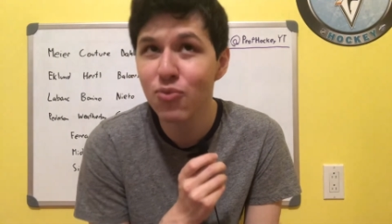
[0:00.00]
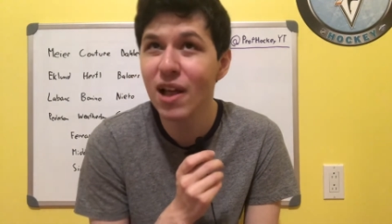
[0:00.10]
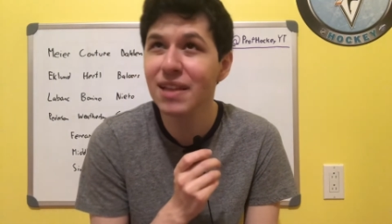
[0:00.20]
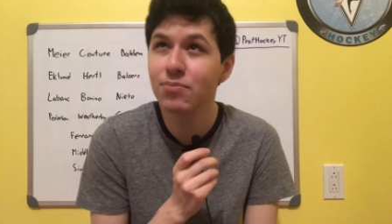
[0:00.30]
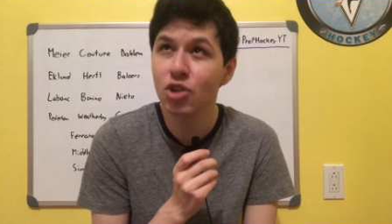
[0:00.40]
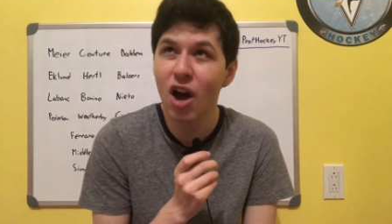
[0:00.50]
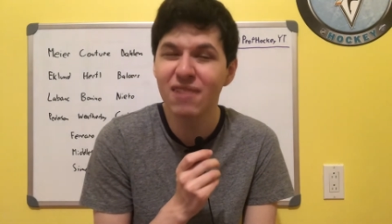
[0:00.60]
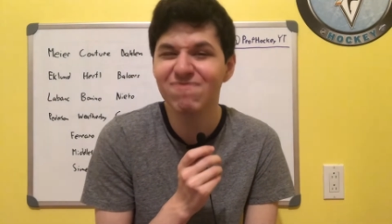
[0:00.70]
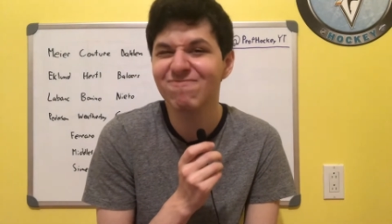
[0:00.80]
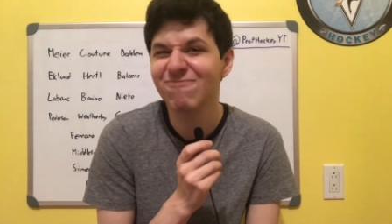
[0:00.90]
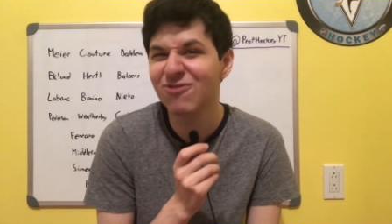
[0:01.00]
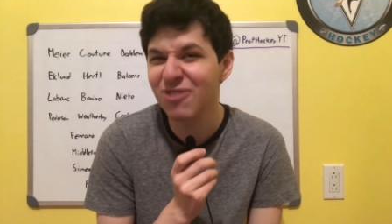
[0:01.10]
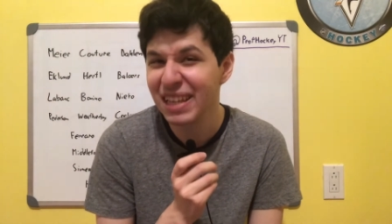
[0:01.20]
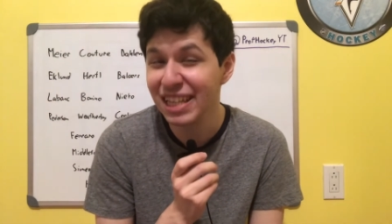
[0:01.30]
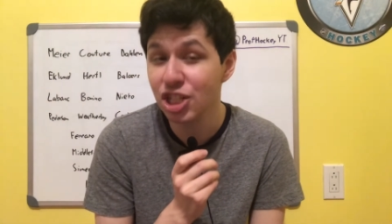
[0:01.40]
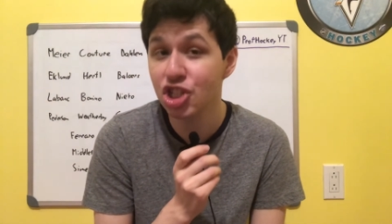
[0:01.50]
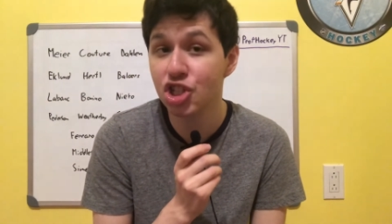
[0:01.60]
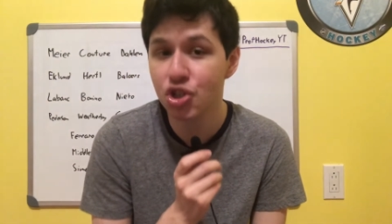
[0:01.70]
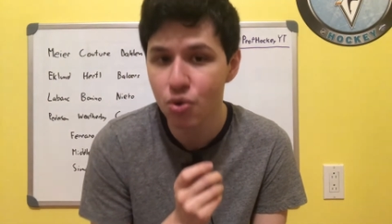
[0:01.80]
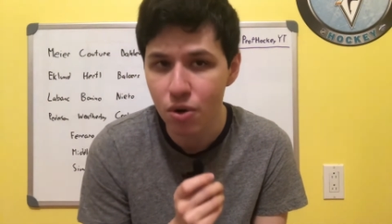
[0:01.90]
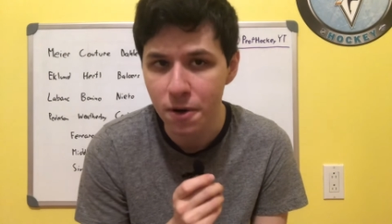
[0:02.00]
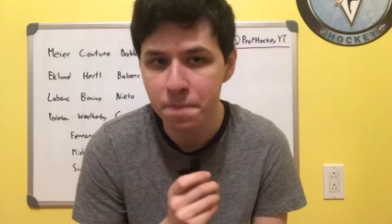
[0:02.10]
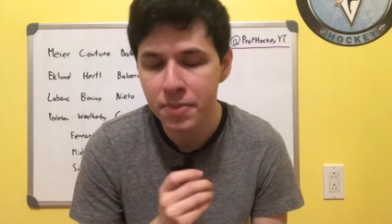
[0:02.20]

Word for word: Well, I'm not really sure.